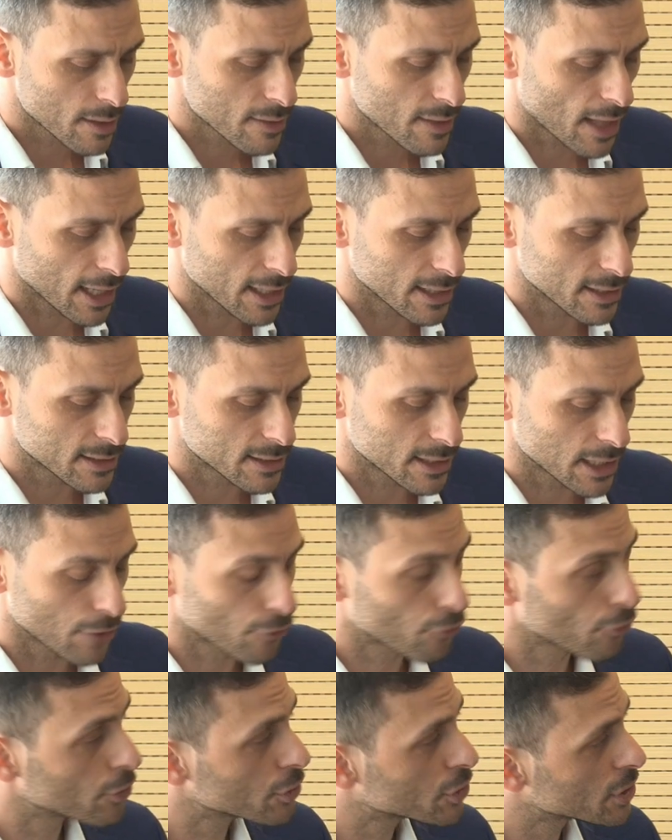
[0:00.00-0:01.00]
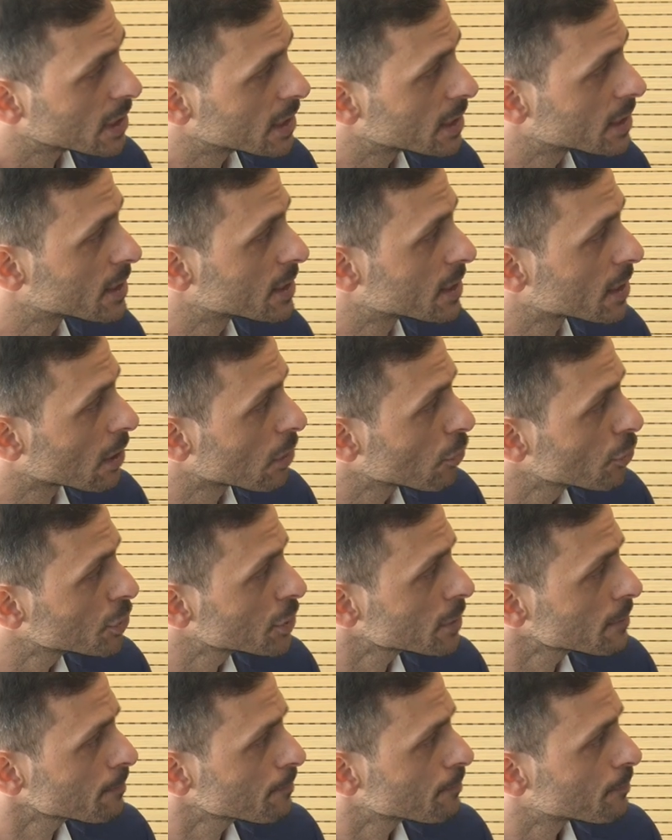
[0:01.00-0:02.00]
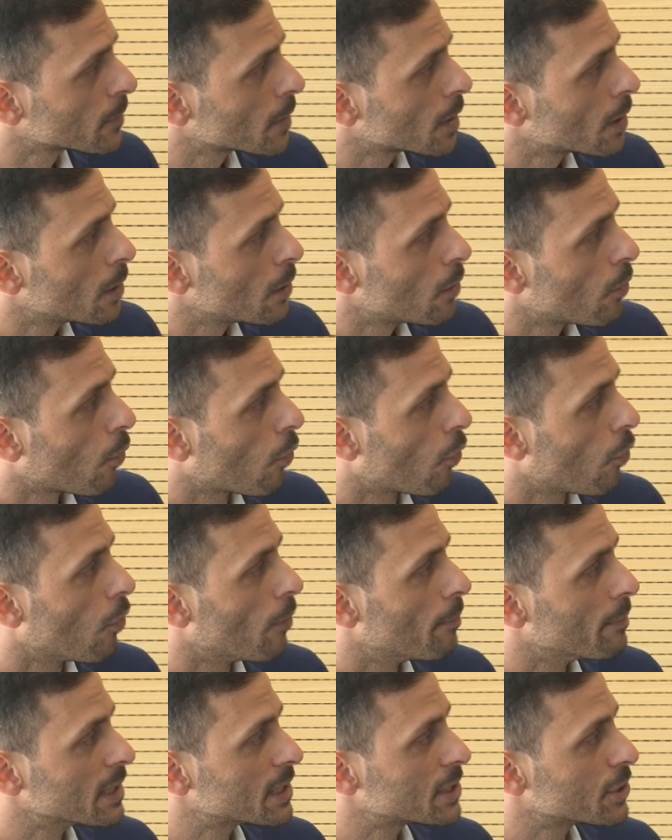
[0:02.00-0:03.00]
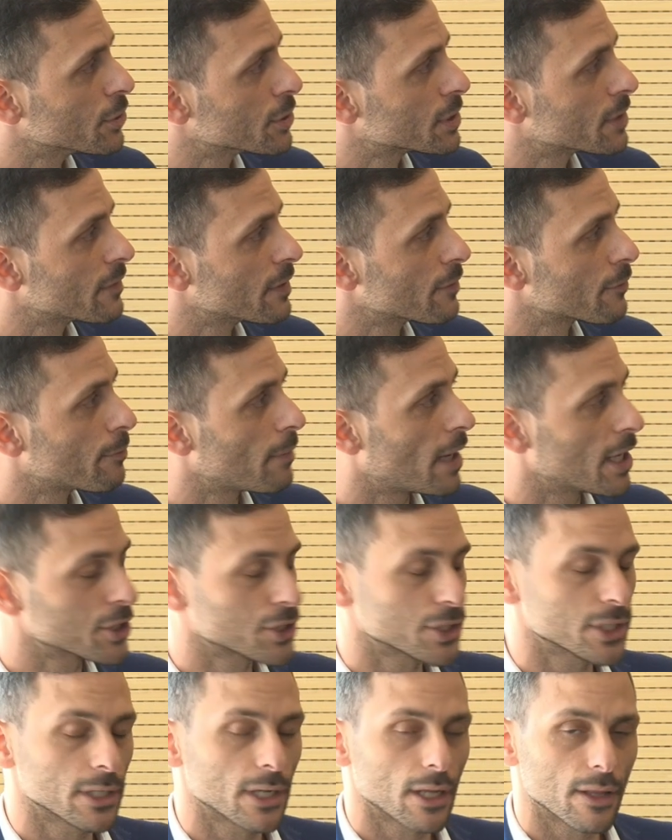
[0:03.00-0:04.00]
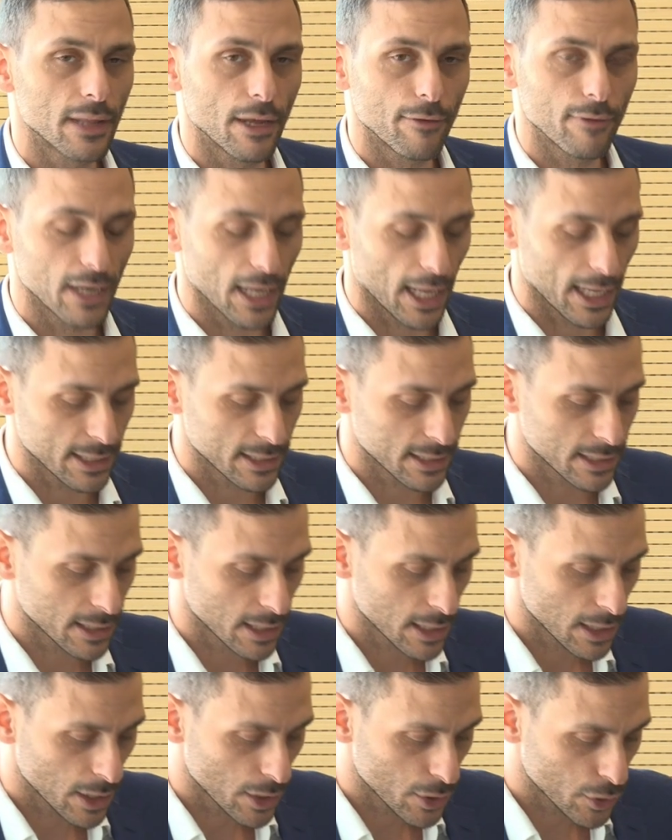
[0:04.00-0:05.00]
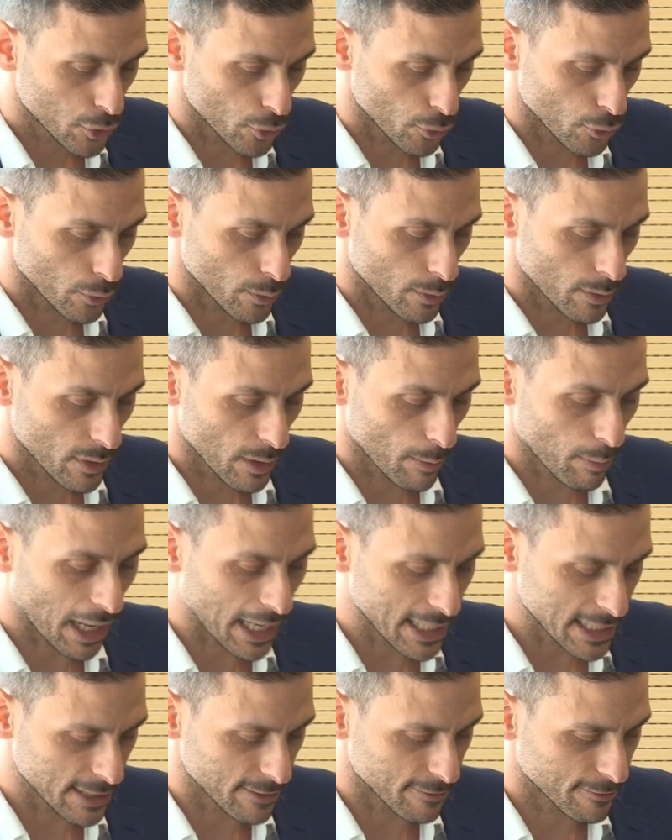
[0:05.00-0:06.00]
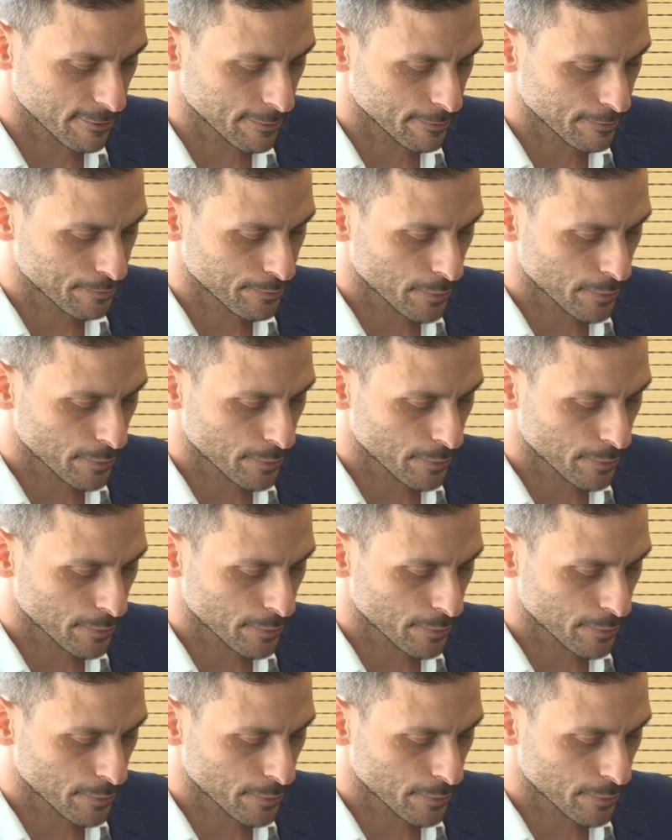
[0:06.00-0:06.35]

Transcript: That is, intrusion into seclusion or misuse of information that relates to the plaintiff.